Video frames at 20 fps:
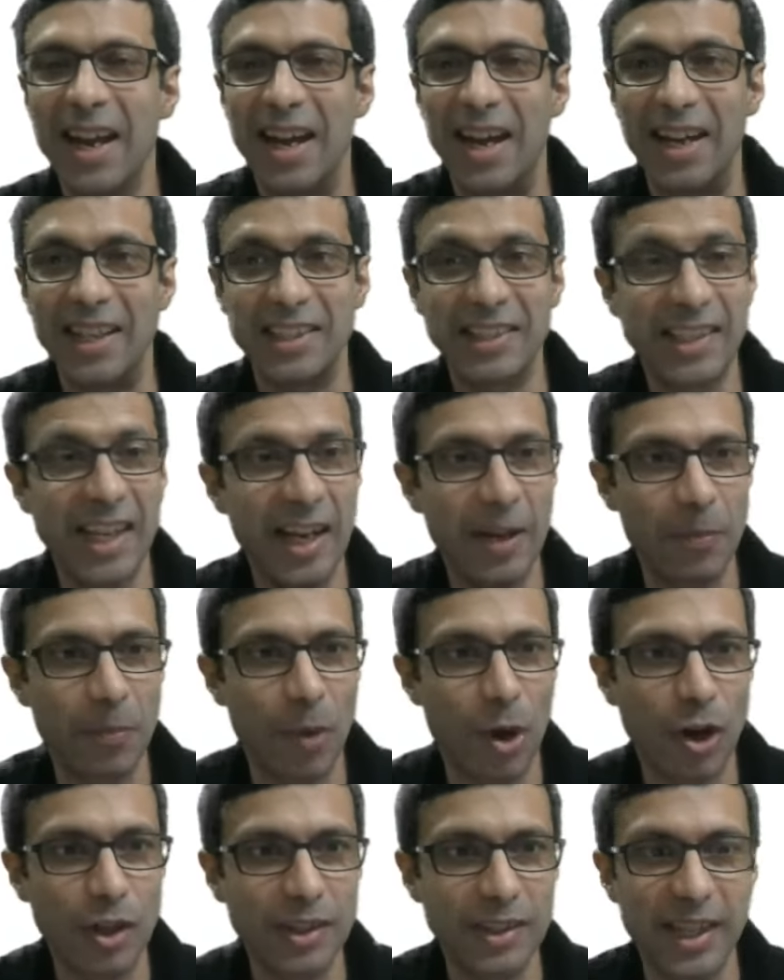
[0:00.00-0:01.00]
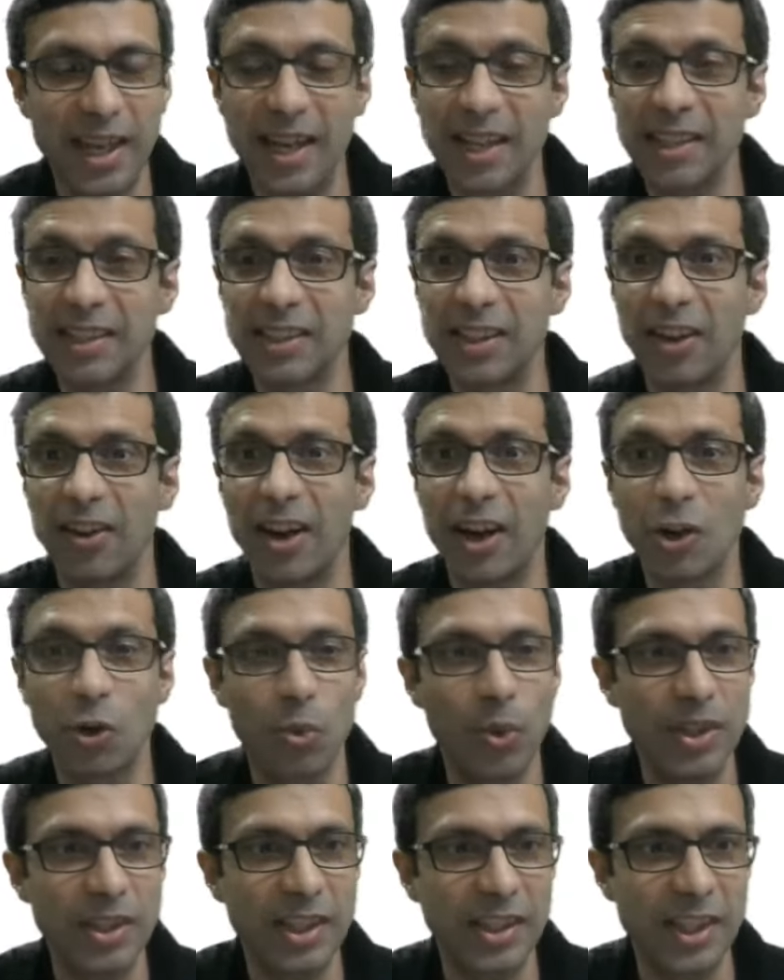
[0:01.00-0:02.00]
uh, take mock tests. There are
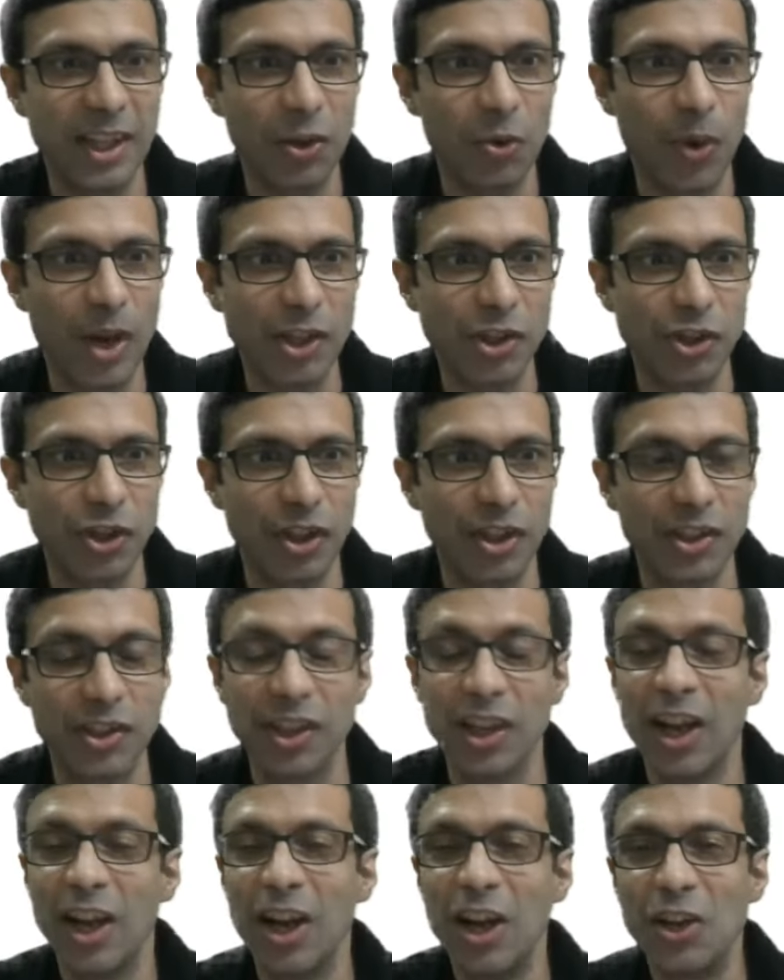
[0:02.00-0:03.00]
quizzes and questions.